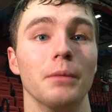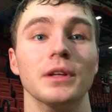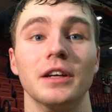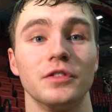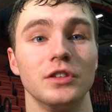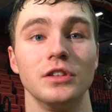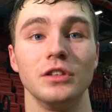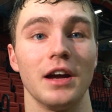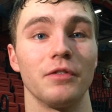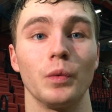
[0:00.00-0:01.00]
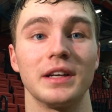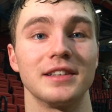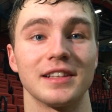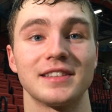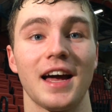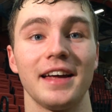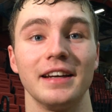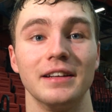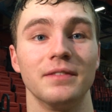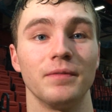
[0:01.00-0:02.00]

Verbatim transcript: uplift. You, everyone gets excited.